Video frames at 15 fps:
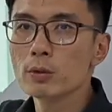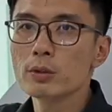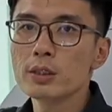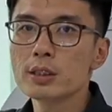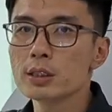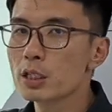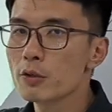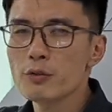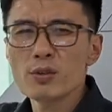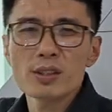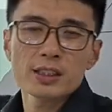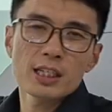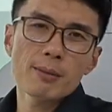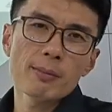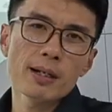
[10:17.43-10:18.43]
will this give you the
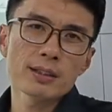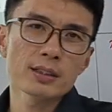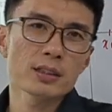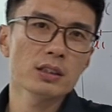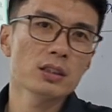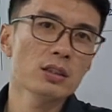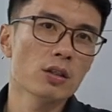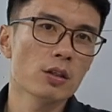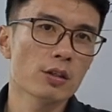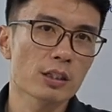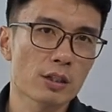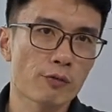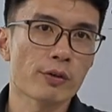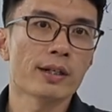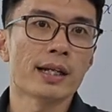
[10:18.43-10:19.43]
same answer or
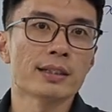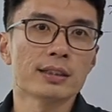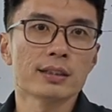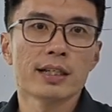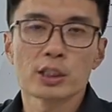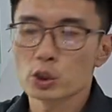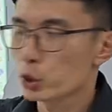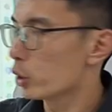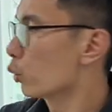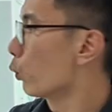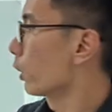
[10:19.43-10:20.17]
different answer? Let's try to